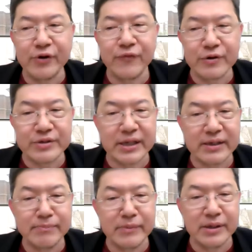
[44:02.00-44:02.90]
you
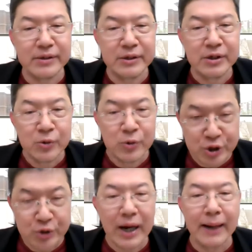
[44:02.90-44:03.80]
forsaken me? Would
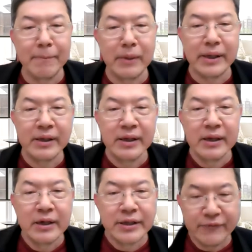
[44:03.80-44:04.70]
you humbly
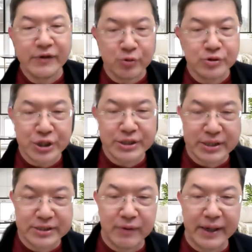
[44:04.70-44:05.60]
give it to
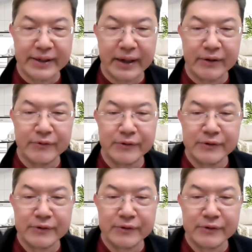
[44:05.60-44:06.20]
Jesus right now?